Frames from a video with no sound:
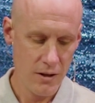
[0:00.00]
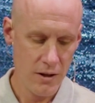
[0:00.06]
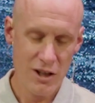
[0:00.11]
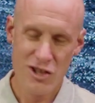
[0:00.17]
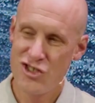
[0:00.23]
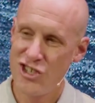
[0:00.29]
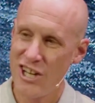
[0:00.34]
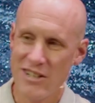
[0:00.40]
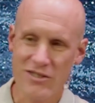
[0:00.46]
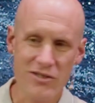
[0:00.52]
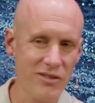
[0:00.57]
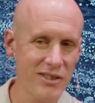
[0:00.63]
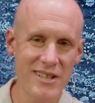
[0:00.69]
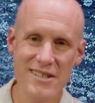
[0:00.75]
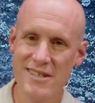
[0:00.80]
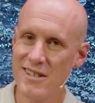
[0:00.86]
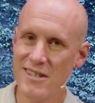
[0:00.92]

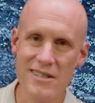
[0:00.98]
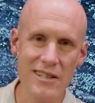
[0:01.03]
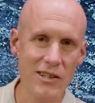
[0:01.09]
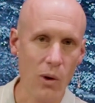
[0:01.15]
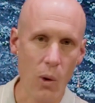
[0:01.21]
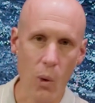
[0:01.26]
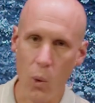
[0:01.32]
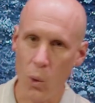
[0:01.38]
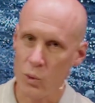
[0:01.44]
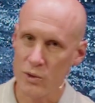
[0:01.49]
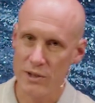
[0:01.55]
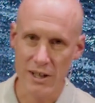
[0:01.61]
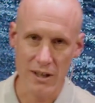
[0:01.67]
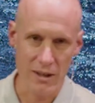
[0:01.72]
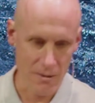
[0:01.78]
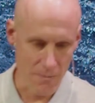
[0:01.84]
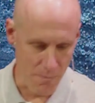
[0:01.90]
Gentleness isn't
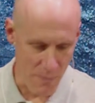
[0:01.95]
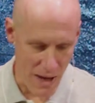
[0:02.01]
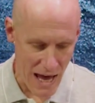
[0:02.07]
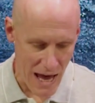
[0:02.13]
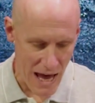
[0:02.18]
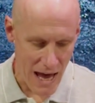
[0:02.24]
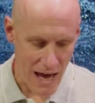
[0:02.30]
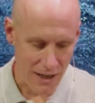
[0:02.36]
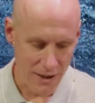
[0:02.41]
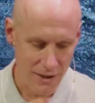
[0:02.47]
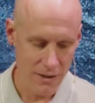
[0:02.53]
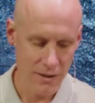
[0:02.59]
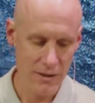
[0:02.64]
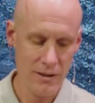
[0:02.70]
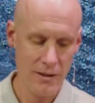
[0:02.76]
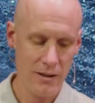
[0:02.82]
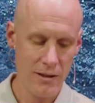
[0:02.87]
holding back,
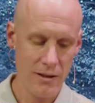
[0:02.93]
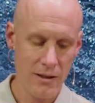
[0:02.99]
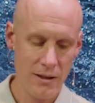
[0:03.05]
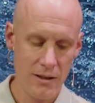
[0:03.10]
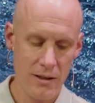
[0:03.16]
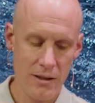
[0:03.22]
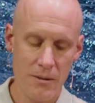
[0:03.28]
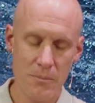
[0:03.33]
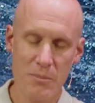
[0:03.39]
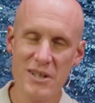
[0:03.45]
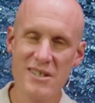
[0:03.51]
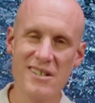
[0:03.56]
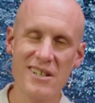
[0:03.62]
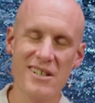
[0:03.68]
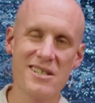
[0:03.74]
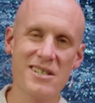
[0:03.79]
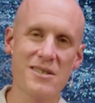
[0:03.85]
but
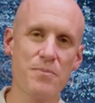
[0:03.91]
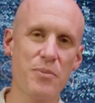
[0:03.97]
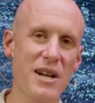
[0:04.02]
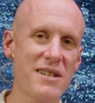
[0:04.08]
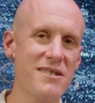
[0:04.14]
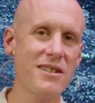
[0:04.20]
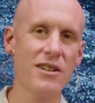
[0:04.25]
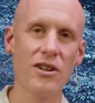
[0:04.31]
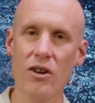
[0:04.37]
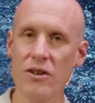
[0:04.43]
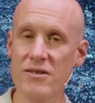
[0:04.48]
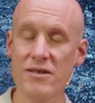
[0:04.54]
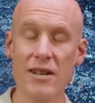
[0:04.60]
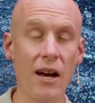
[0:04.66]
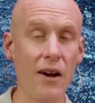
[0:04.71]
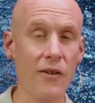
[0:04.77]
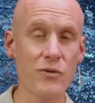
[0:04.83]
it's expressing
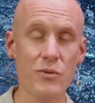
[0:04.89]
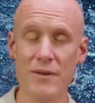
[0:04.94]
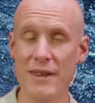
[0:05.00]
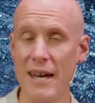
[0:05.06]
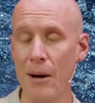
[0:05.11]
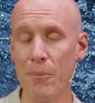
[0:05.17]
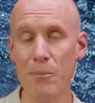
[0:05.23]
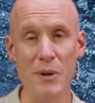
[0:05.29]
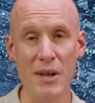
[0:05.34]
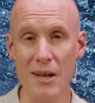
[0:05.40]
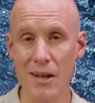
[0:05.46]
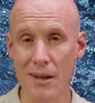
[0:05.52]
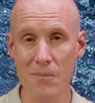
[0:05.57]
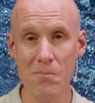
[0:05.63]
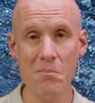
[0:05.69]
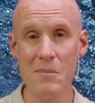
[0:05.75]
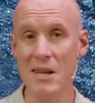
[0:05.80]
ourselves without
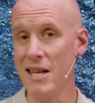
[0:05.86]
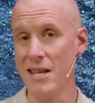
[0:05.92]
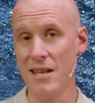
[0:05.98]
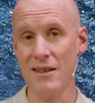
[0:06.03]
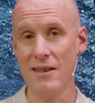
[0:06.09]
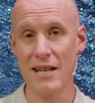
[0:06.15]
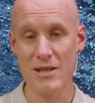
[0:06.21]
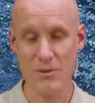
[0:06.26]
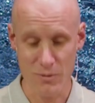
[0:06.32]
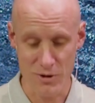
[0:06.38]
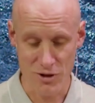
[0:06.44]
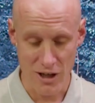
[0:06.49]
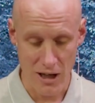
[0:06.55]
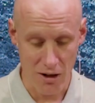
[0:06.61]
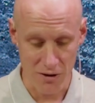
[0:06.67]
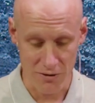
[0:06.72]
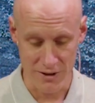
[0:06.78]
being mean. That's what
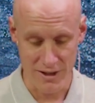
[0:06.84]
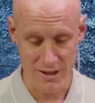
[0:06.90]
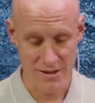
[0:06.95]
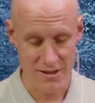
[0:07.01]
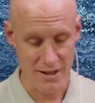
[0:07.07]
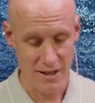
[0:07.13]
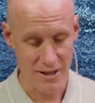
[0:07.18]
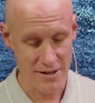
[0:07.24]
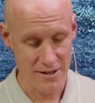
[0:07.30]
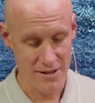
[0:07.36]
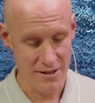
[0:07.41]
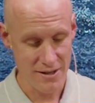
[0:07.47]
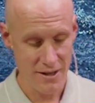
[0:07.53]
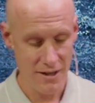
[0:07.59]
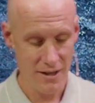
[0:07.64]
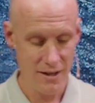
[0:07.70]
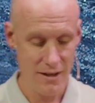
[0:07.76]
gentleness is.
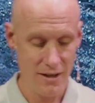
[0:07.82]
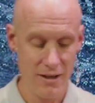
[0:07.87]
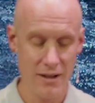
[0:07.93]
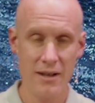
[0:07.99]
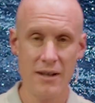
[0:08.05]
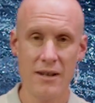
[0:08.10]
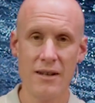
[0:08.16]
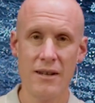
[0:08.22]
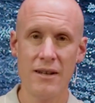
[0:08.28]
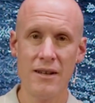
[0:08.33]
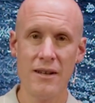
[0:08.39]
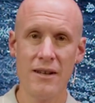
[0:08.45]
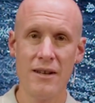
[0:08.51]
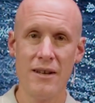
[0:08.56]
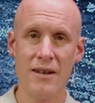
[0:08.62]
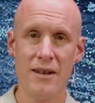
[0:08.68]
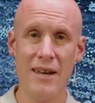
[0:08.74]

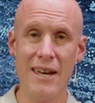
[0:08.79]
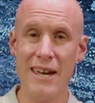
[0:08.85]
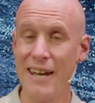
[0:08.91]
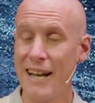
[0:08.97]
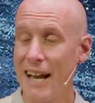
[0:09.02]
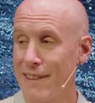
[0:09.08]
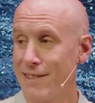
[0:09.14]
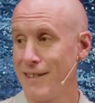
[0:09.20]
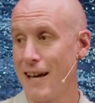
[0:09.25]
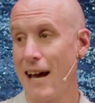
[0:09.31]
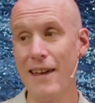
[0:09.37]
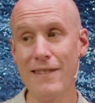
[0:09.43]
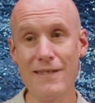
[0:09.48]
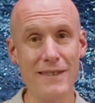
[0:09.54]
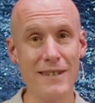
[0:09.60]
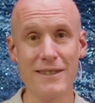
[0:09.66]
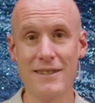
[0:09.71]
And I, th- I
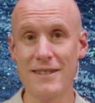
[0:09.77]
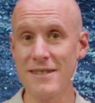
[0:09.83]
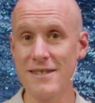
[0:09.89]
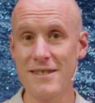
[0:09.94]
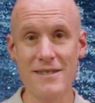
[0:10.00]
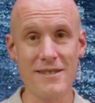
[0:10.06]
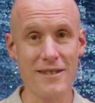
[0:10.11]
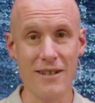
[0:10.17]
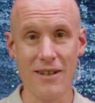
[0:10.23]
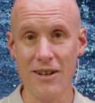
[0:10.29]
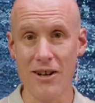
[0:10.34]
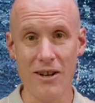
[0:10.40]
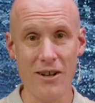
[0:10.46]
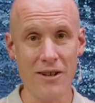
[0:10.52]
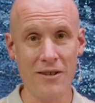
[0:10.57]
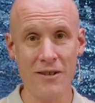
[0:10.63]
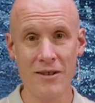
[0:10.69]
think this is a,
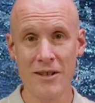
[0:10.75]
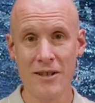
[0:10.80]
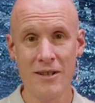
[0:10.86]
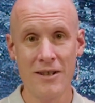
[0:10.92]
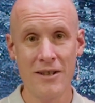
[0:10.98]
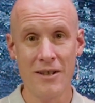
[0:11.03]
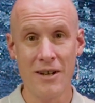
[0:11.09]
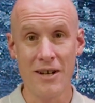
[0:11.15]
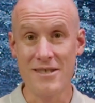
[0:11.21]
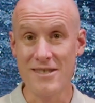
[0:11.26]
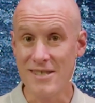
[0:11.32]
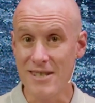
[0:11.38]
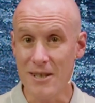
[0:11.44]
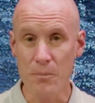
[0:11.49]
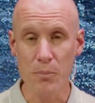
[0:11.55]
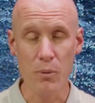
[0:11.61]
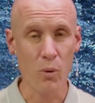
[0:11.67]
a, a
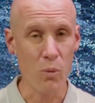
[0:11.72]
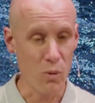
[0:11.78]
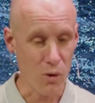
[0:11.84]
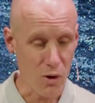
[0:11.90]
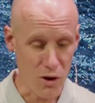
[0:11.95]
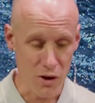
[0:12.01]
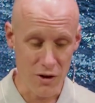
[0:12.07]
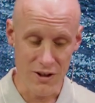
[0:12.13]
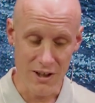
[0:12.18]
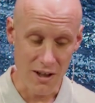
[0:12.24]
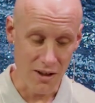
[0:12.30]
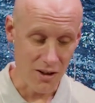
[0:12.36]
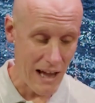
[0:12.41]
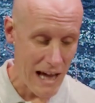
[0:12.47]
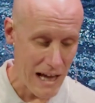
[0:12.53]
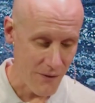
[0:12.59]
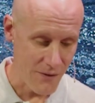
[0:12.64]
simple word that a
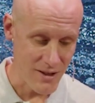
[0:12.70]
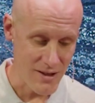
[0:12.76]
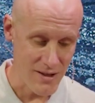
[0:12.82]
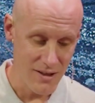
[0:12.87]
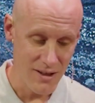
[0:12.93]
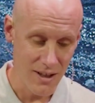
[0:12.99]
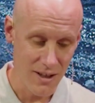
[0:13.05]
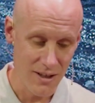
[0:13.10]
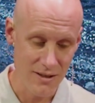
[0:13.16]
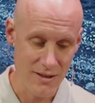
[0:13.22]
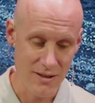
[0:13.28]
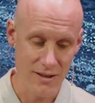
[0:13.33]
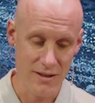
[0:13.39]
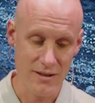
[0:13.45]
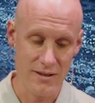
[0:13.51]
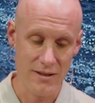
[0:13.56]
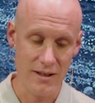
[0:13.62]
lot of us need
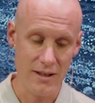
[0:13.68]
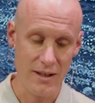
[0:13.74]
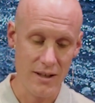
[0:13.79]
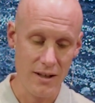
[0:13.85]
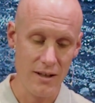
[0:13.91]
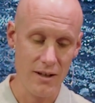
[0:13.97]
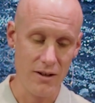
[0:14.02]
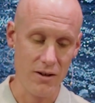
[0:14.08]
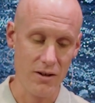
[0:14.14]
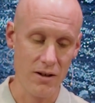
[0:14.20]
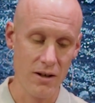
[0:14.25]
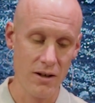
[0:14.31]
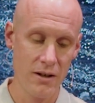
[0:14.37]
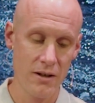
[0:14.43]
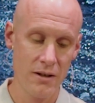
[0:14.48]
to, to hear.